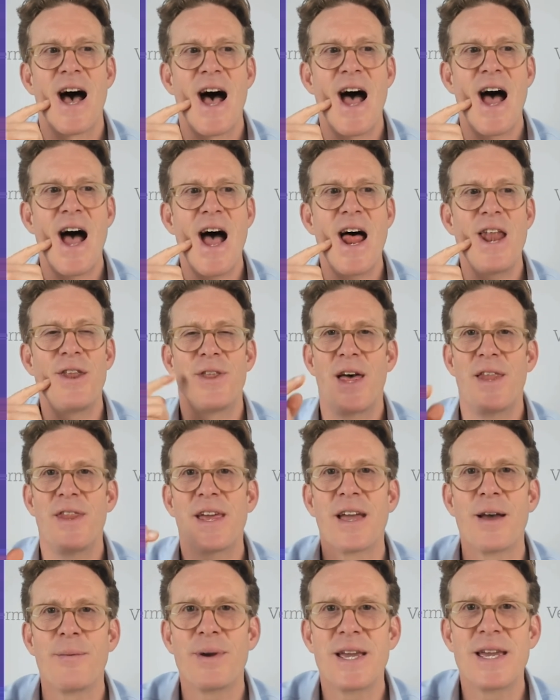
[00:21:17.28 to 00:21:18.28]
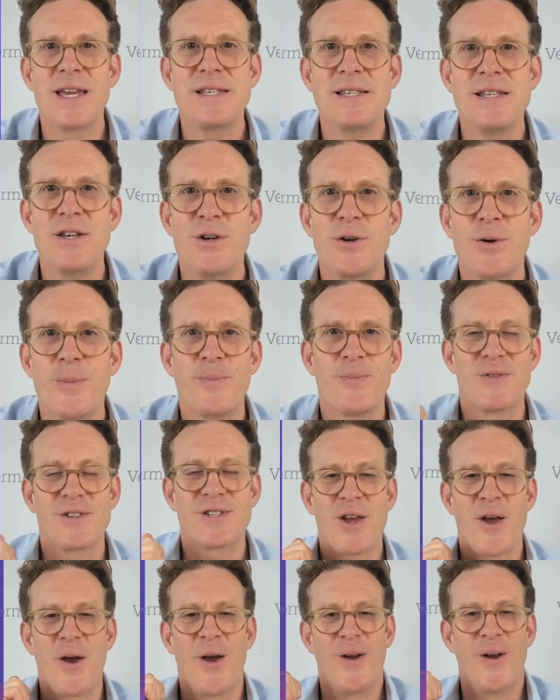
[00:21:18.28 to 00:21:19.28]
and then they come and kiss you.
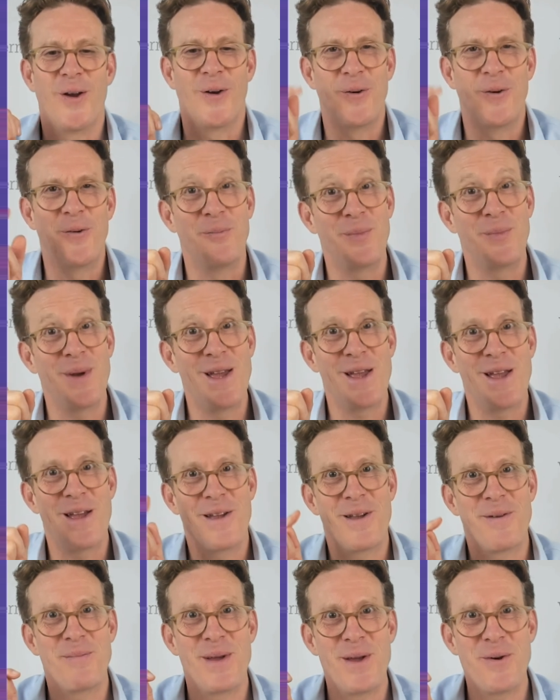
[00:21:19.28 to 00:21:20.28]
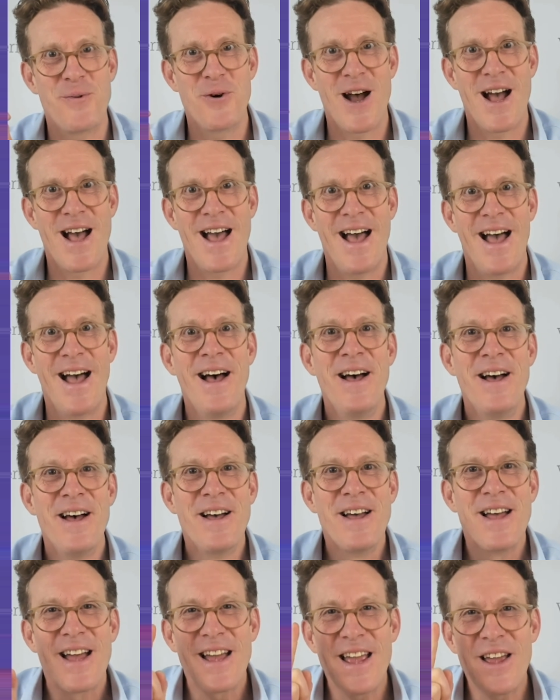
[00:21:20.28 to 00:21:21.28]
So beware.
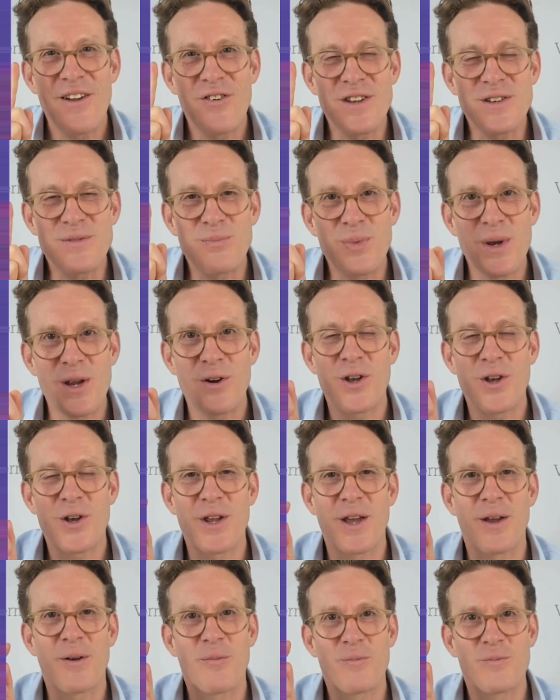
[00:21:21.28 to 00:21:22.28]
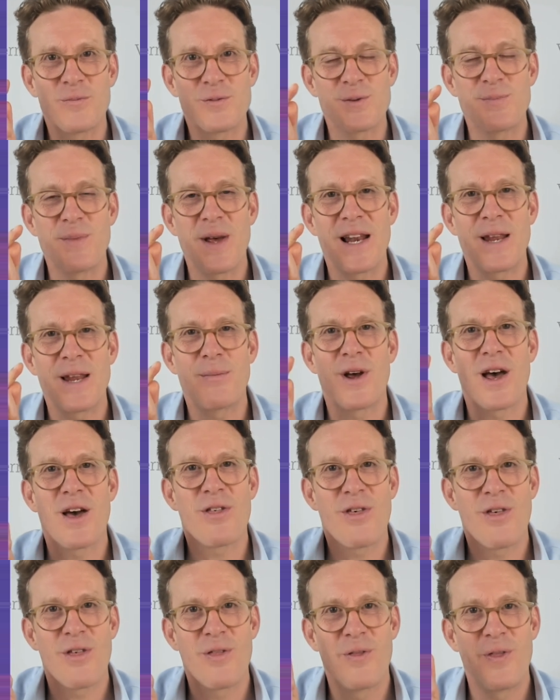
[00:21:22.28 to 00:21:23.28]
If it's periodic smelly
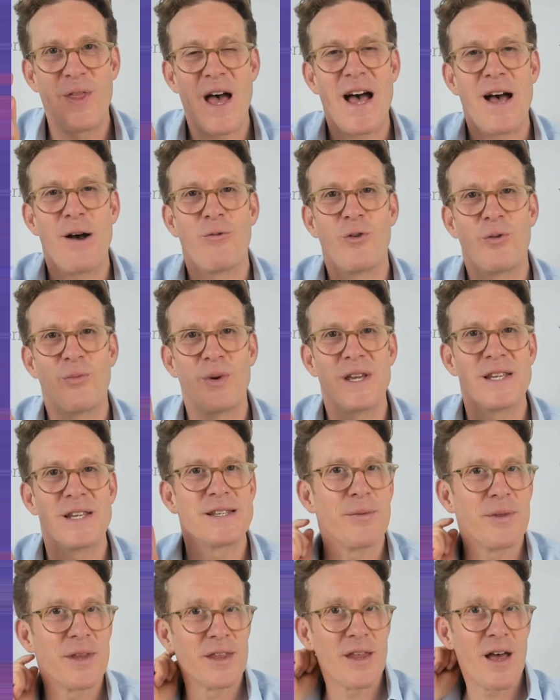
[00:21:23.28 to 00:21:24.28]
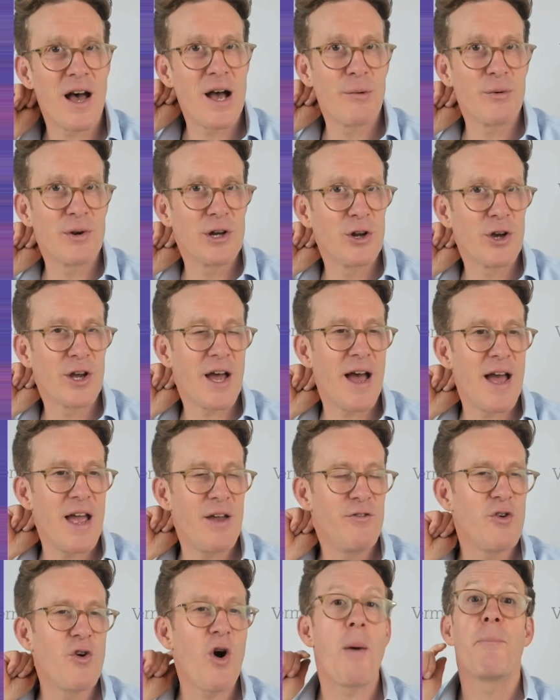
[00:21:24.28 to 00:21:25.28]
breath, that would be something that I would look at.
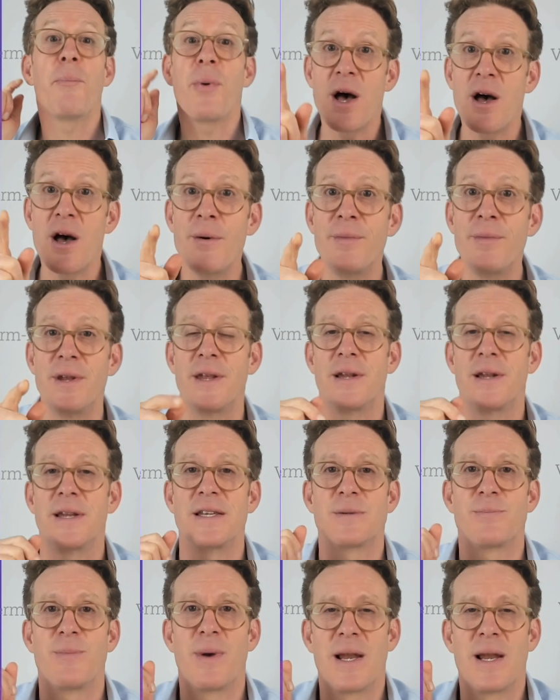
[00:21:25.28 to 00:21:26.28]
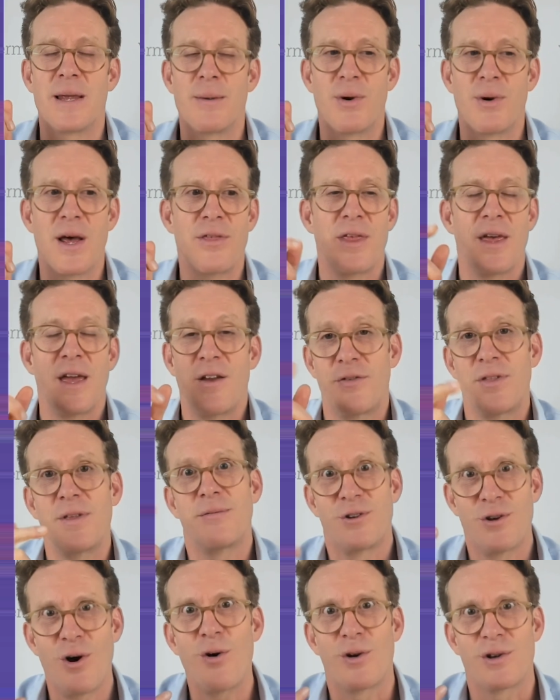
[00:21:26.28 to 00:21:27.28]
If you've got permanently smelly breath, if
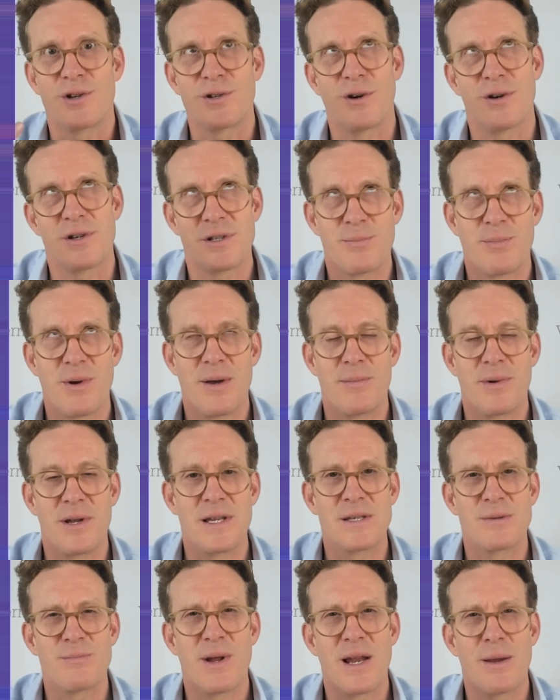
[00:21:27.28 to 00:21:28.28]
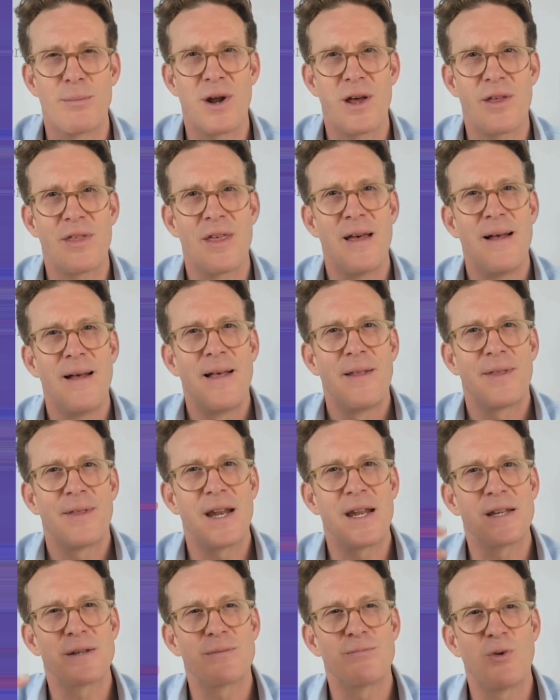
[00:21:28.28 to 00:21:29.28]
the dog has got permanently smelly breath,
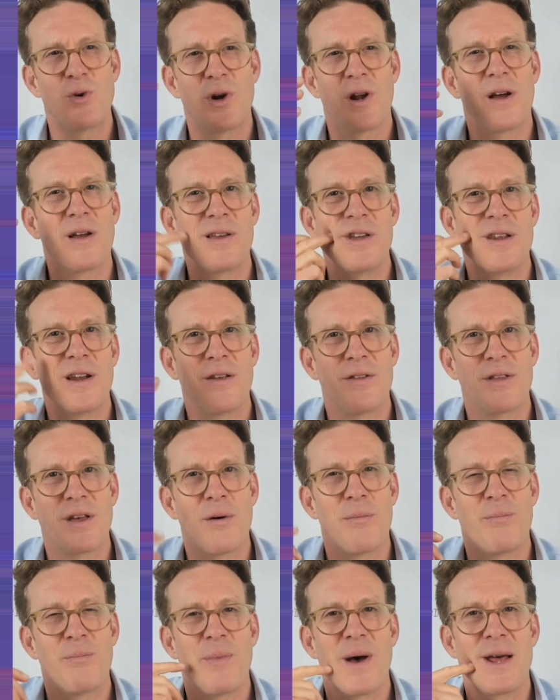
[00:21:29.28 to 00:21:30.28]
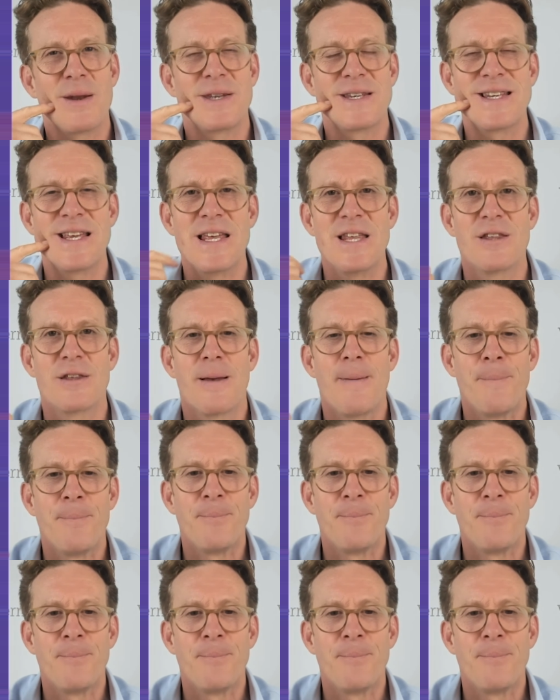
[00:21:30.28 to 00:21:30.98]
then it's more like, you know, they've got bad teeth,